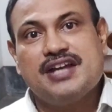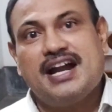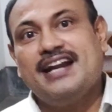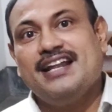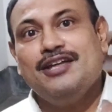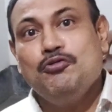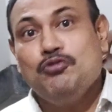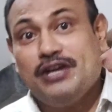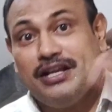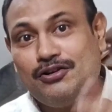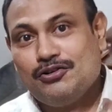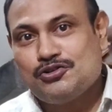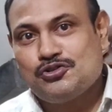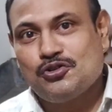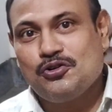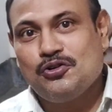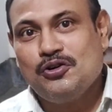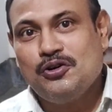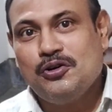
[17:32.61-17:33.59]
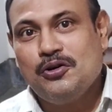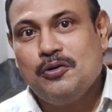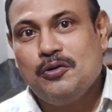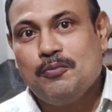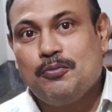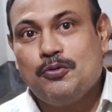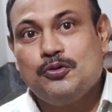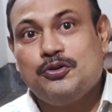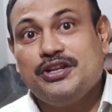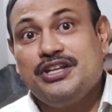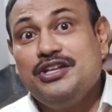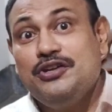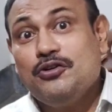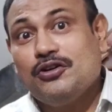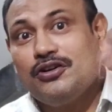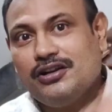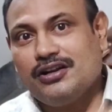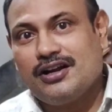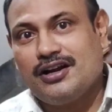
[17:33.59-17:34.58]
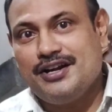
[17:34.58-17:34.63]
And you can also put
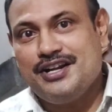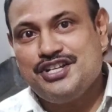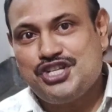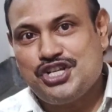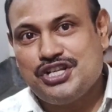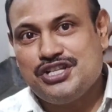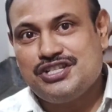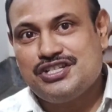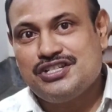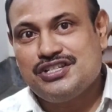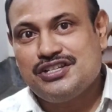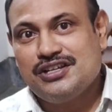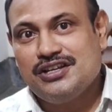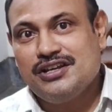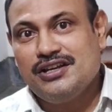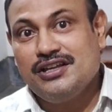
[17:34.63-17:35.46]
your conditions.